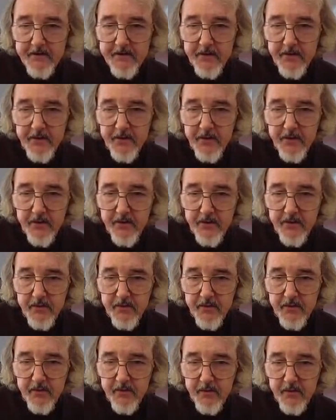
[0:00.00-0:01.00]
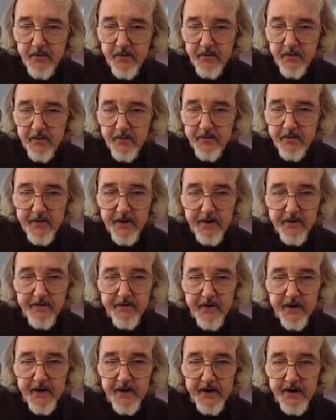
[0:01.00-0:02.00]
So,
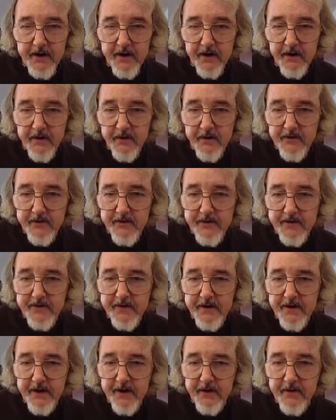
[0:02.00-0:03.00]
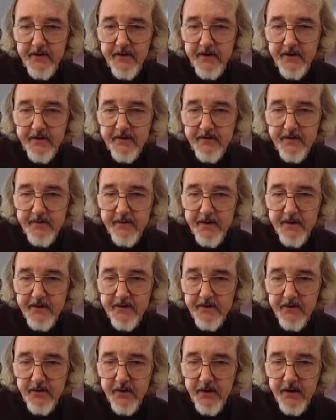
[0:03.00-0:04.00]
not far to go. It's sixteen hundred, so I'm
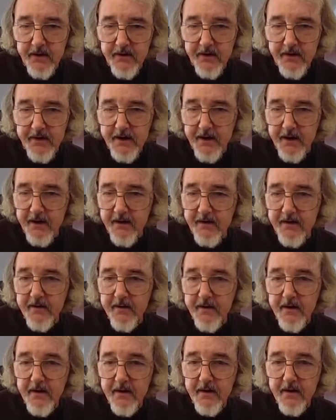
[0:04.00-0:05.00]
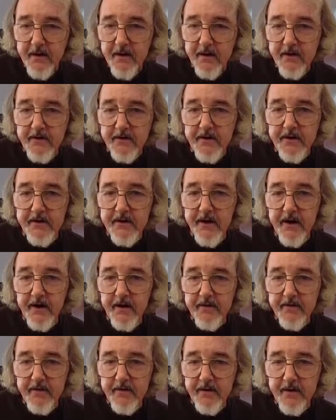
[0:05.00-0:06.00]
not too worried right now. There's a
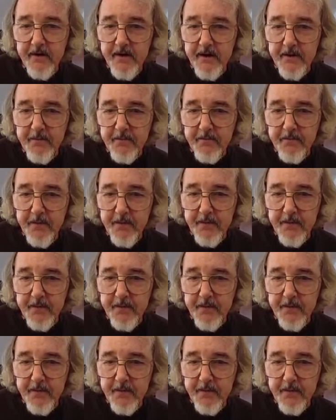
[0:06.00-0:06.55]
cartographer. He,